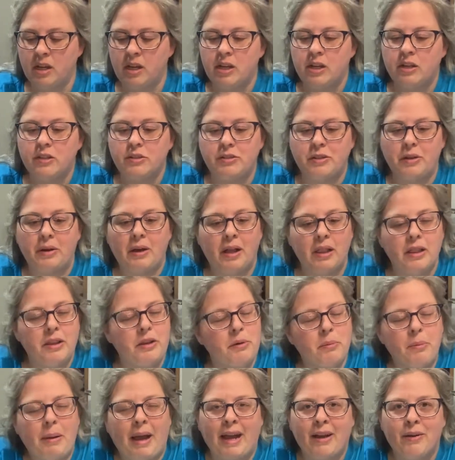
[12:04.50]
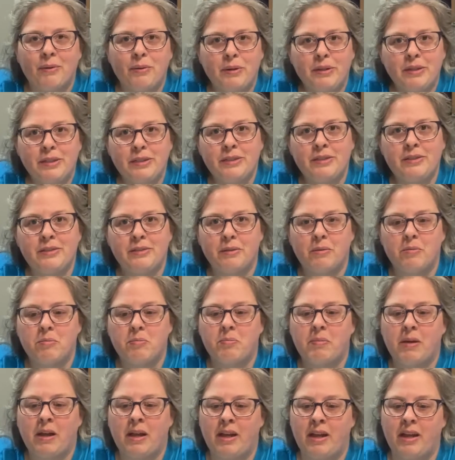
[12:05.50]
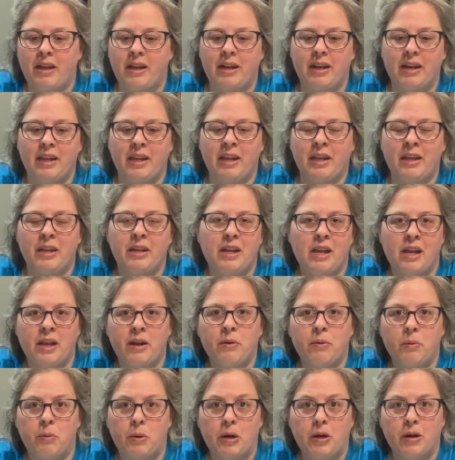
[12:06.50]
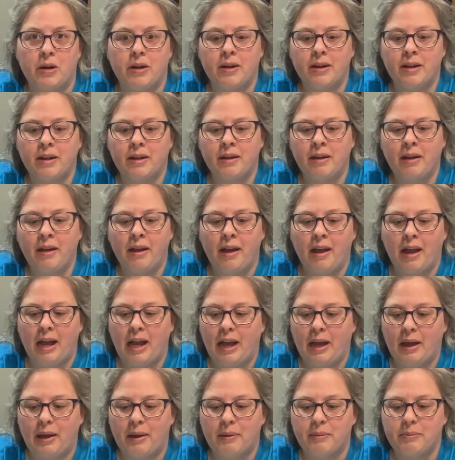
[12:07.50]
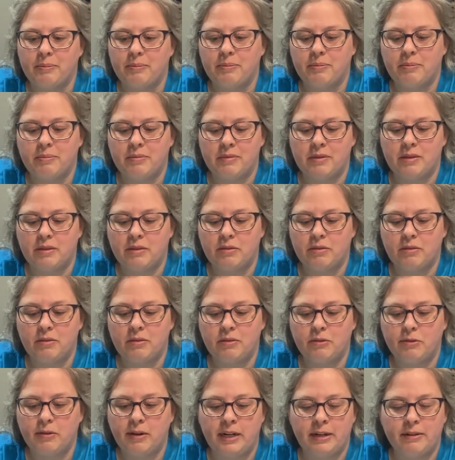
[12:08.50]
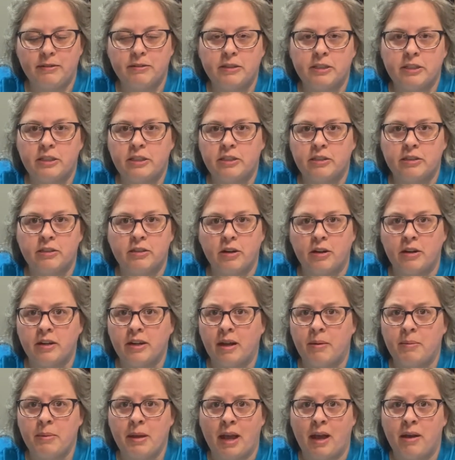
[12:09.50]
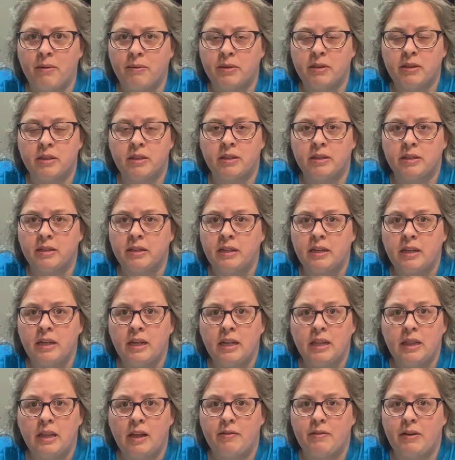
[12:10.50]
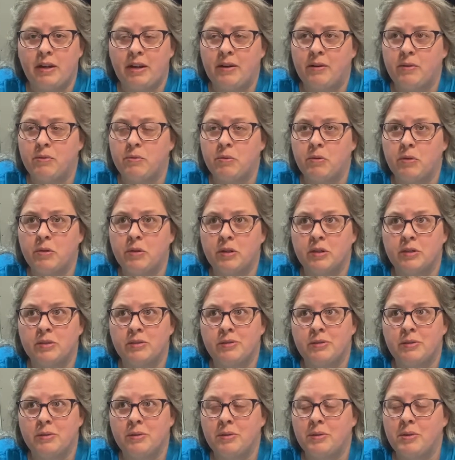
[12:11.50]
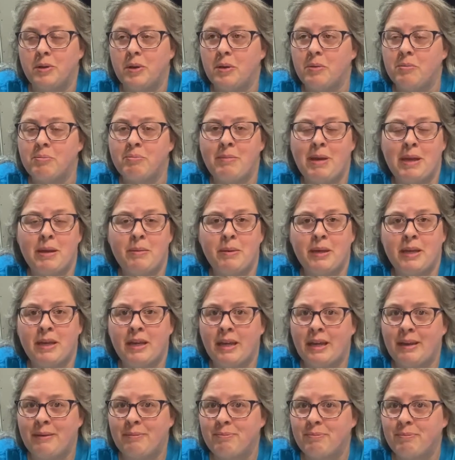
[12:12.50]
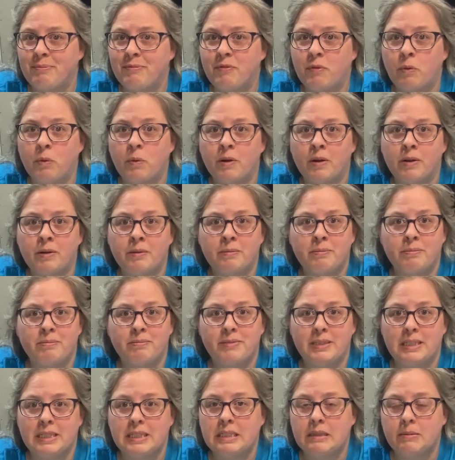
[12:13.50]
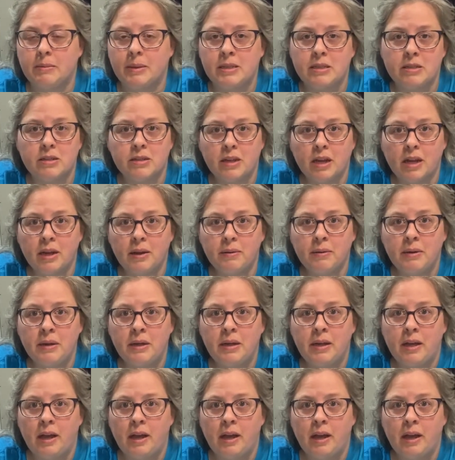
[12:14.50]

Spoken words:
So a little backwards, but it'll work. Creative Grids just started coming out with the left-handed rulers maybe 4-6 months ago.